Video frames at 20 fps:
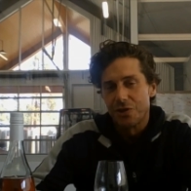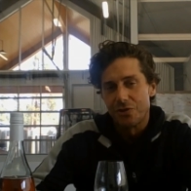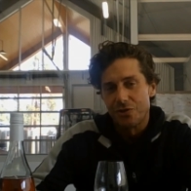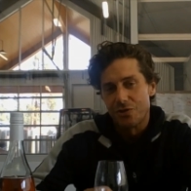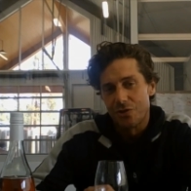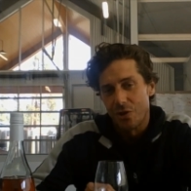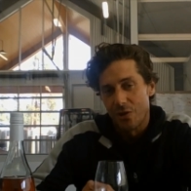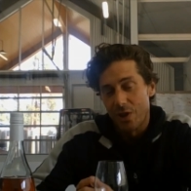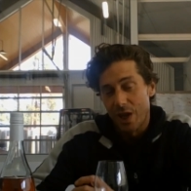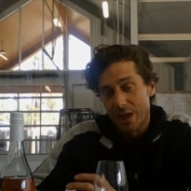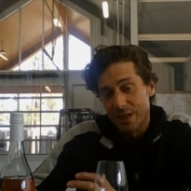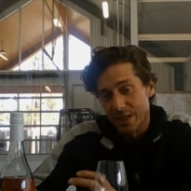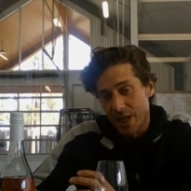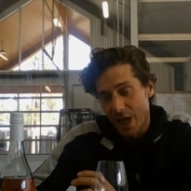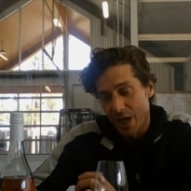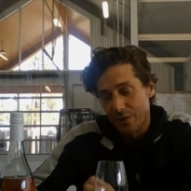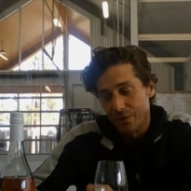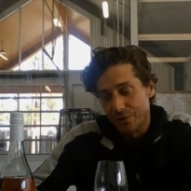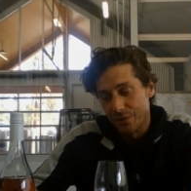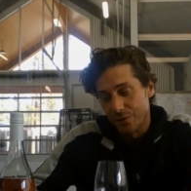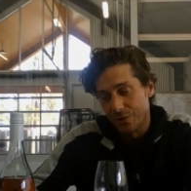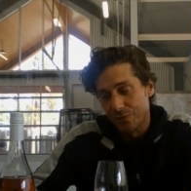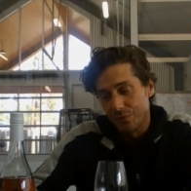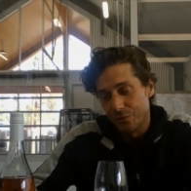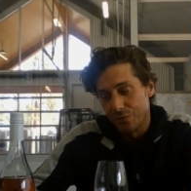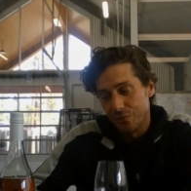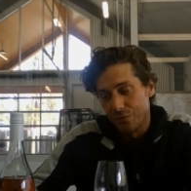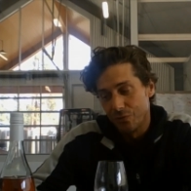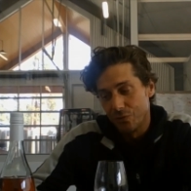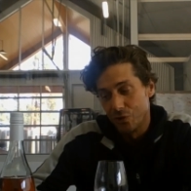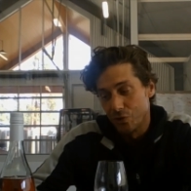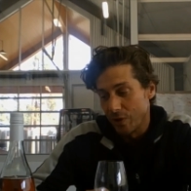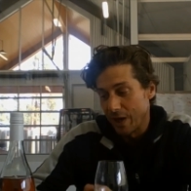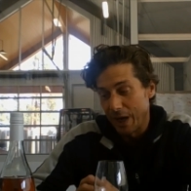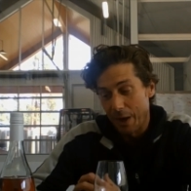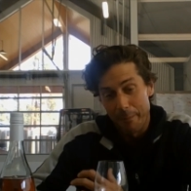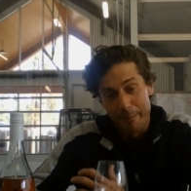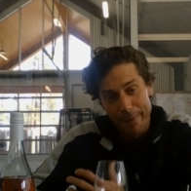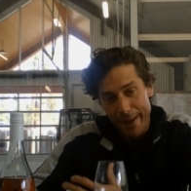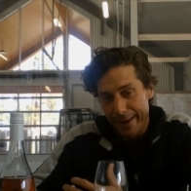and so they tend to
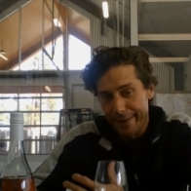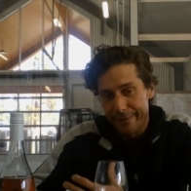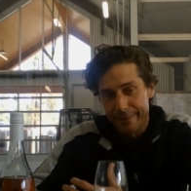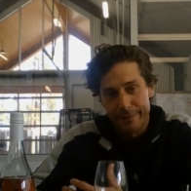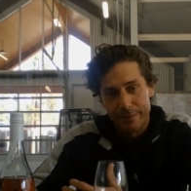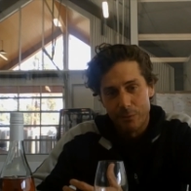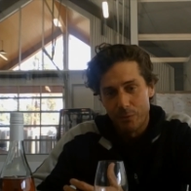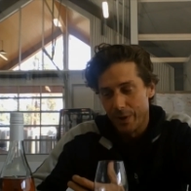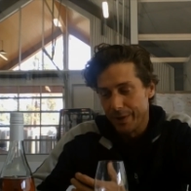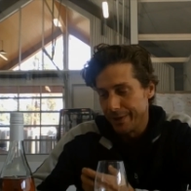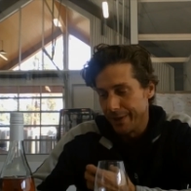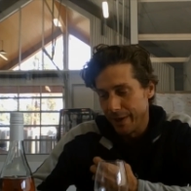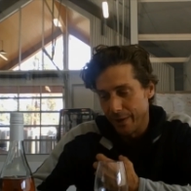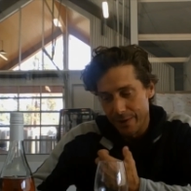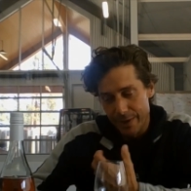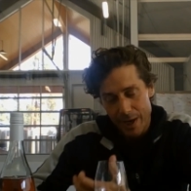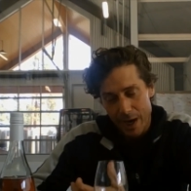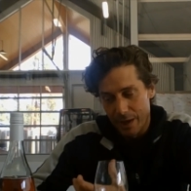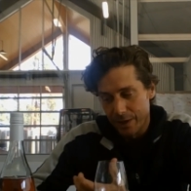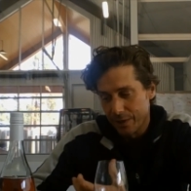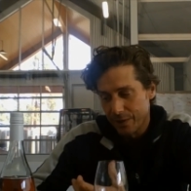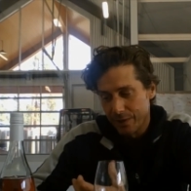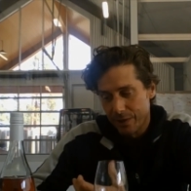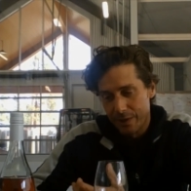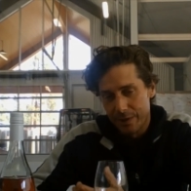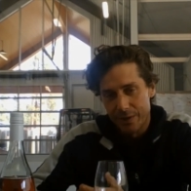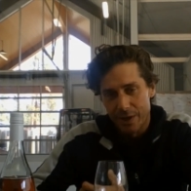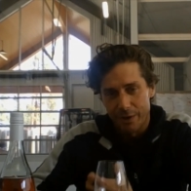drink better when they're younger.